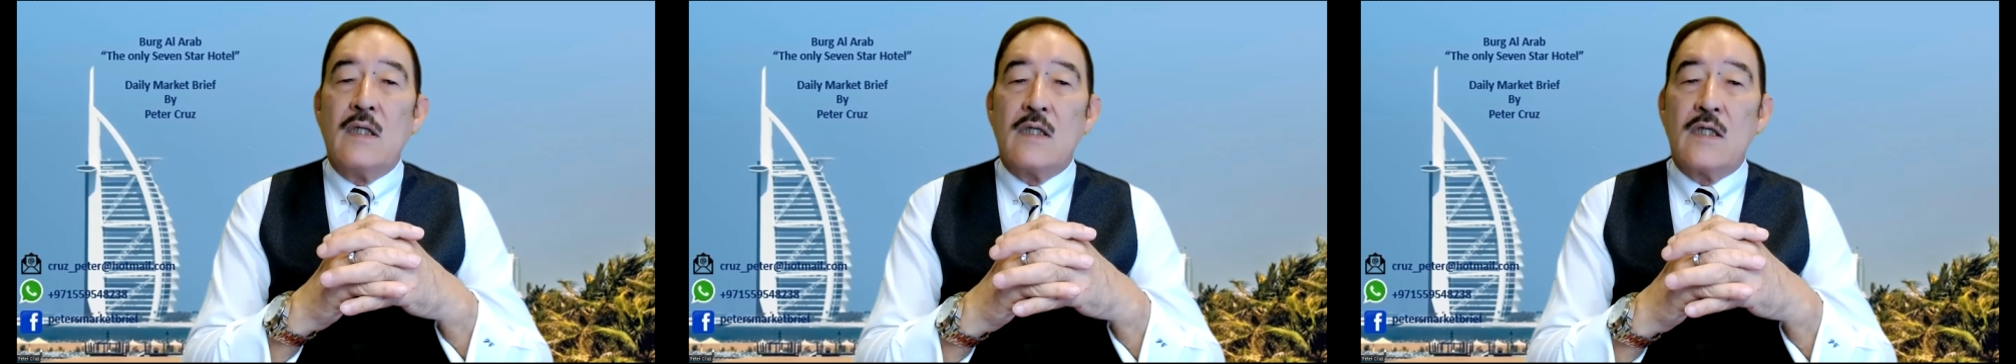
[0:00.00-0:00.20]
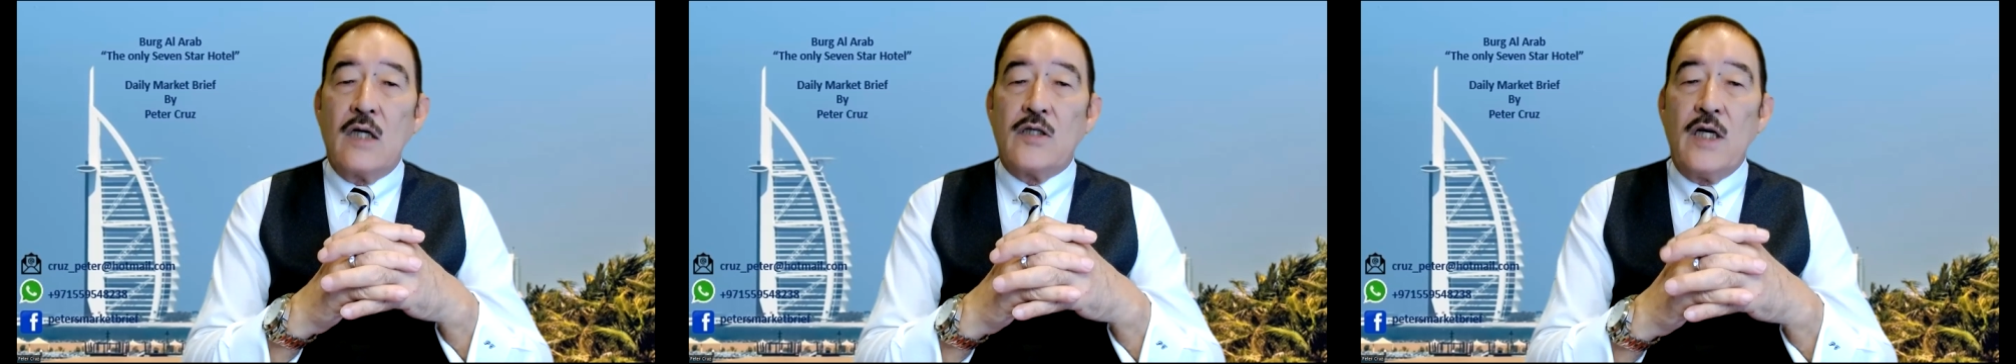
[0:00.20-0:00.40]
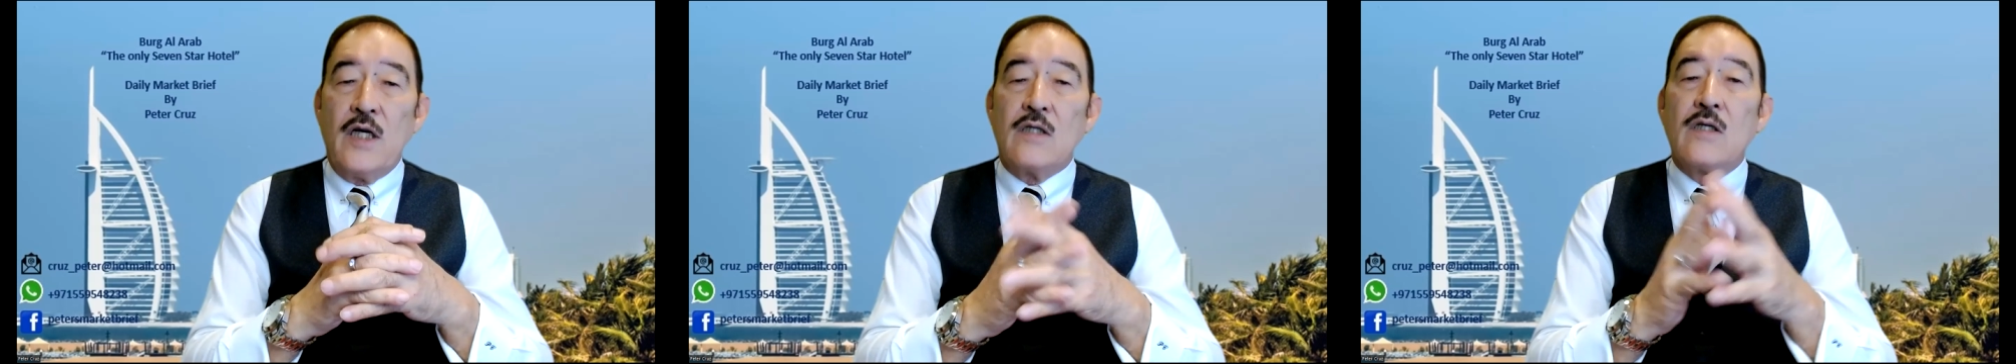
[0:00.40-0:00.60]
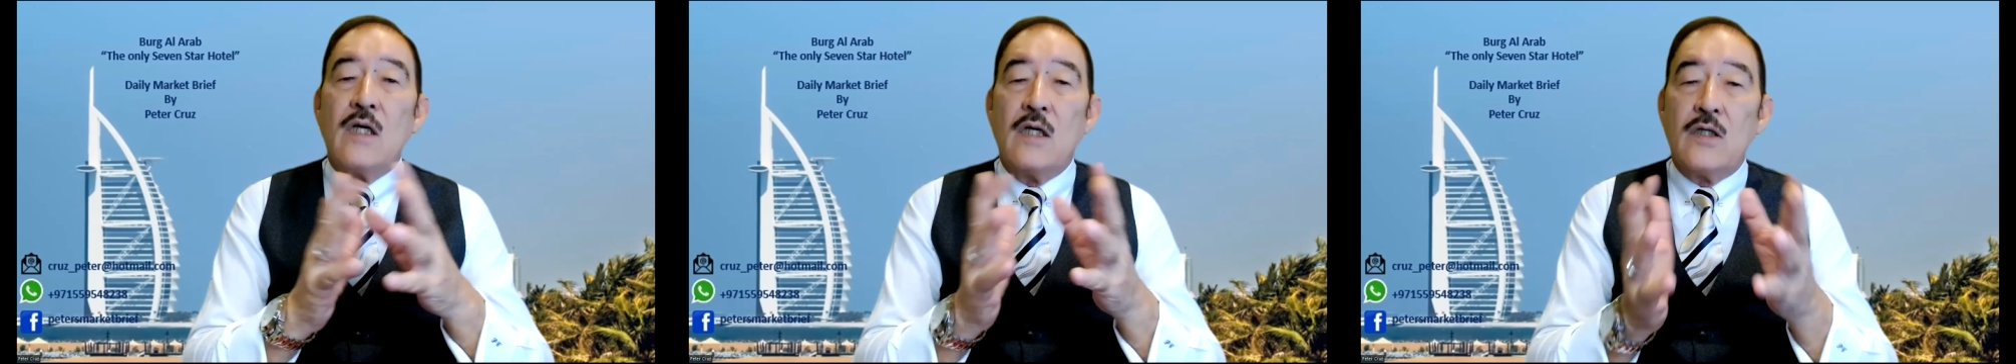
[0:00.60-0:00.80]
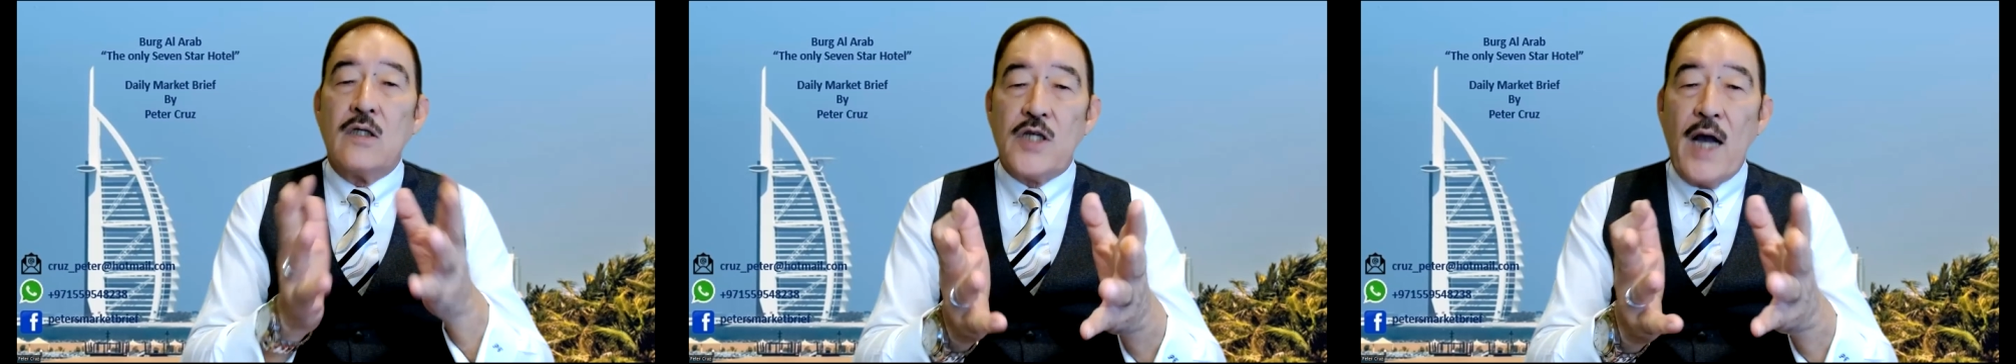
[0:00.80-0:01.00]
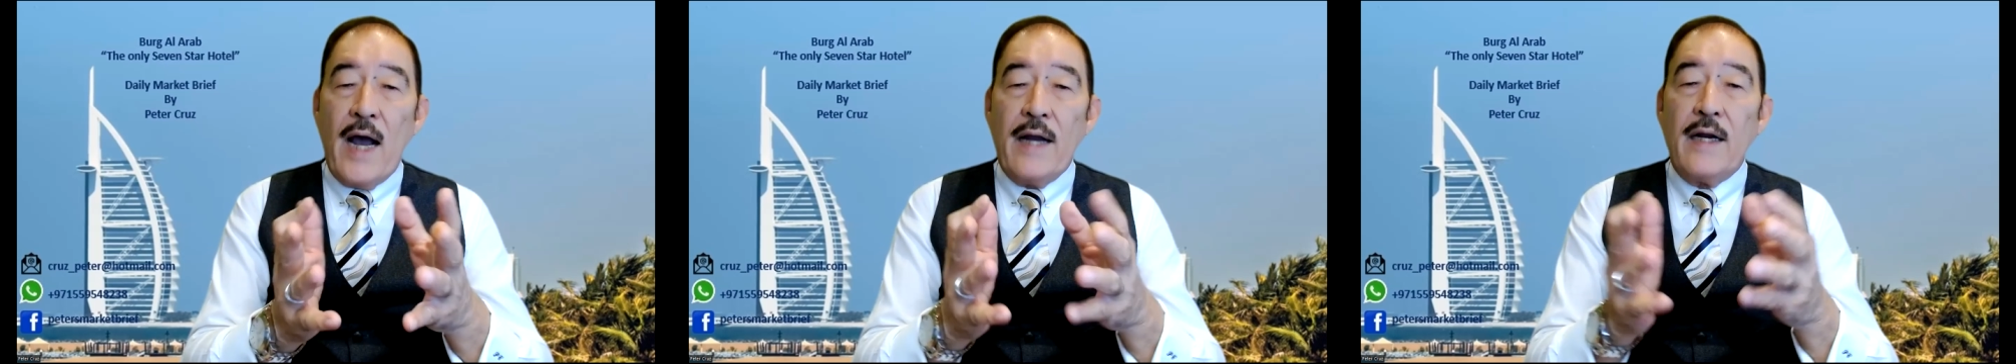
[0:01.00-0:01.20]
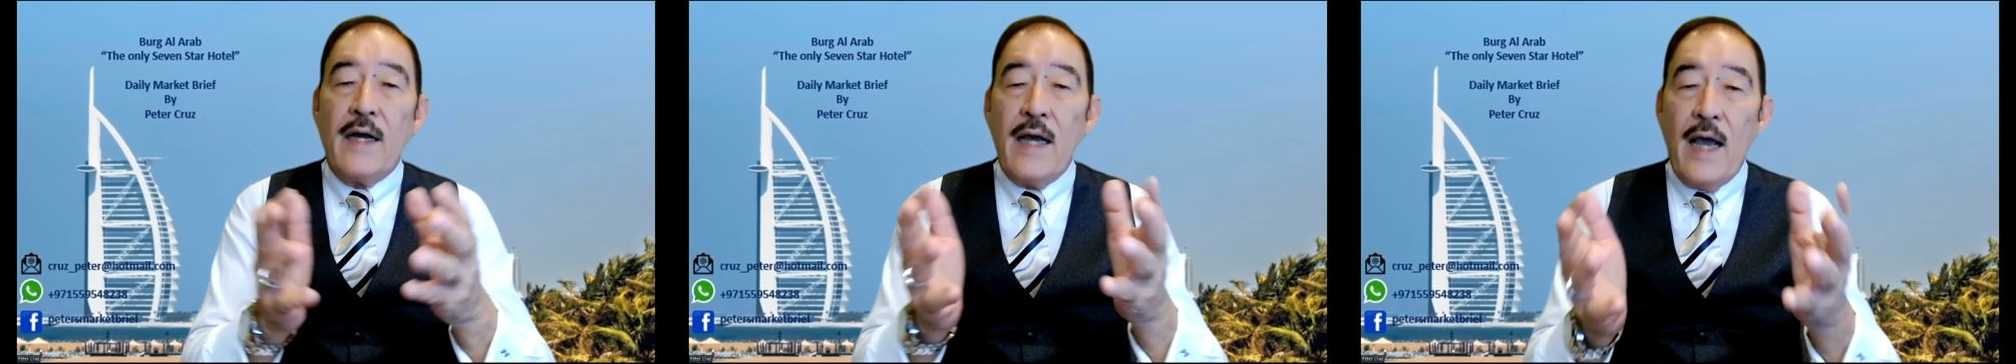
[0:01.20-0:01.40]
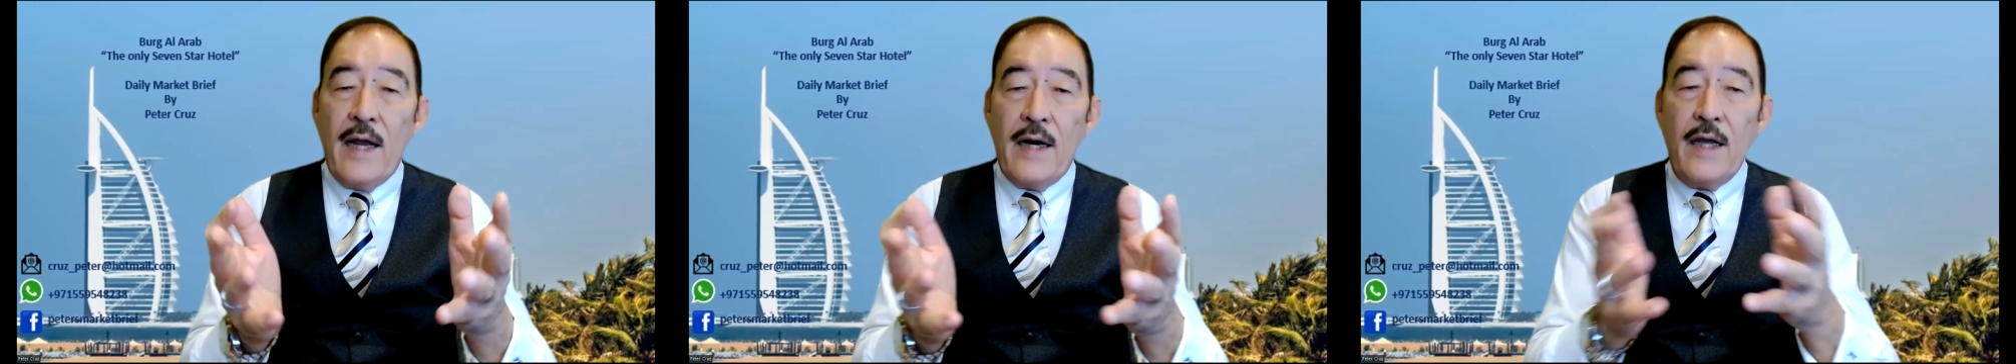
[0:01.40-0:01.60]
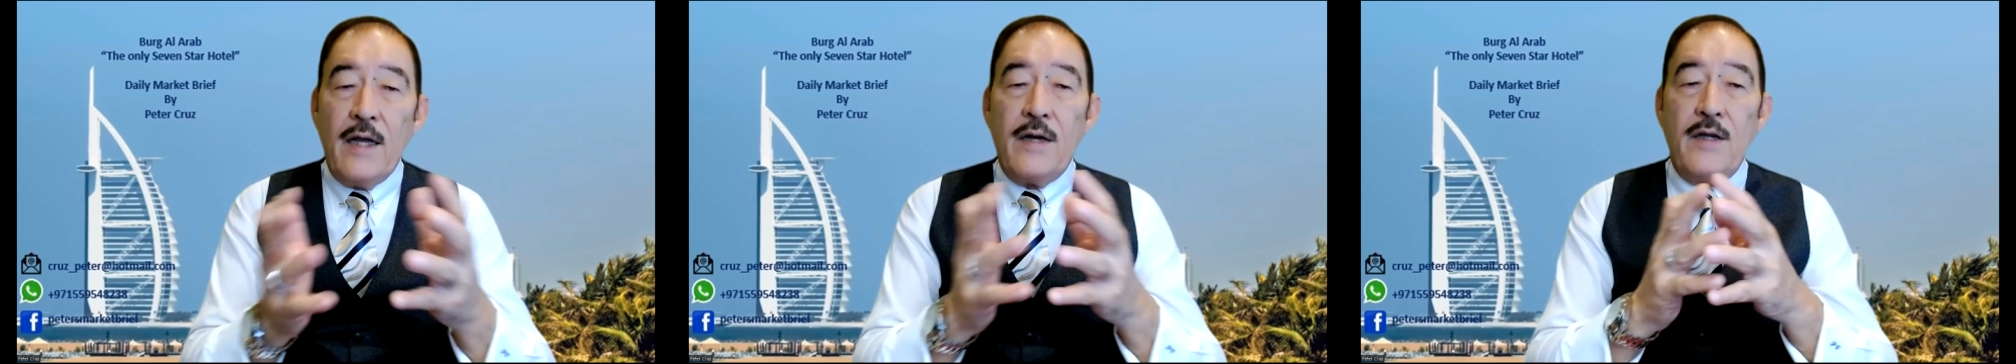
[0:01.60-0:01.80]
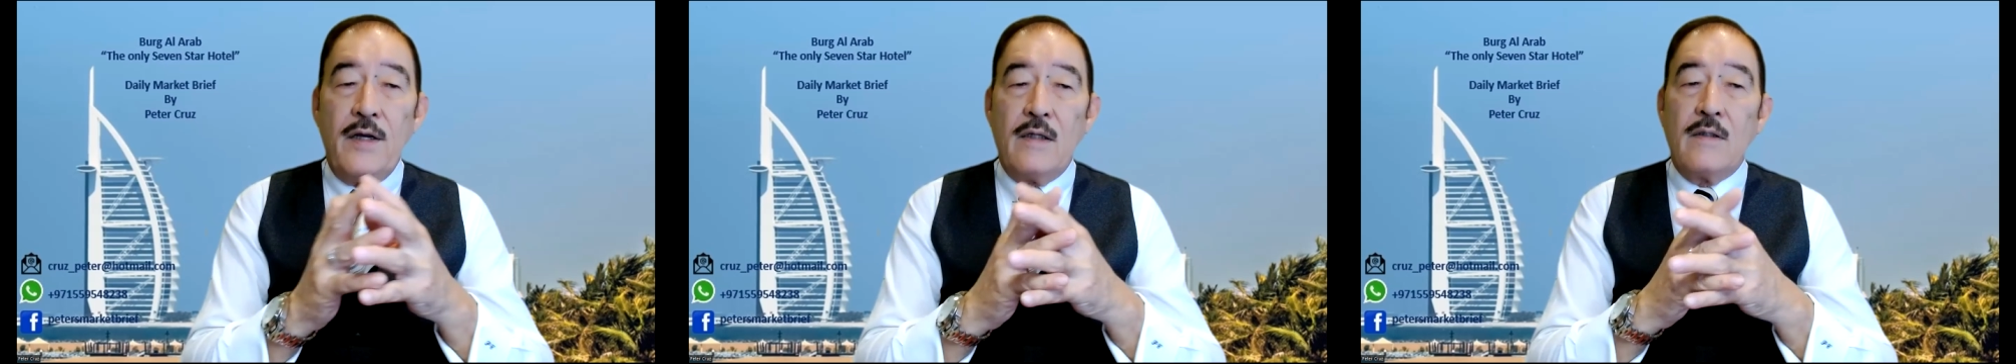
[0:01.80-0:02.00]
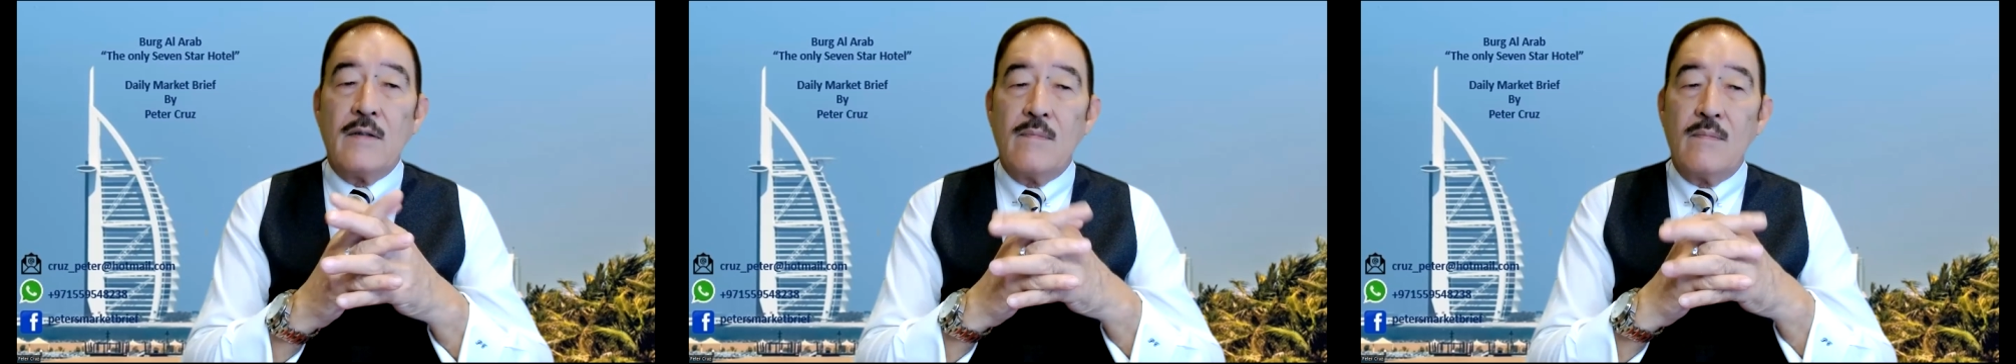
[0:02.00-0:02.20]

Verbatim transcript: such as China and India.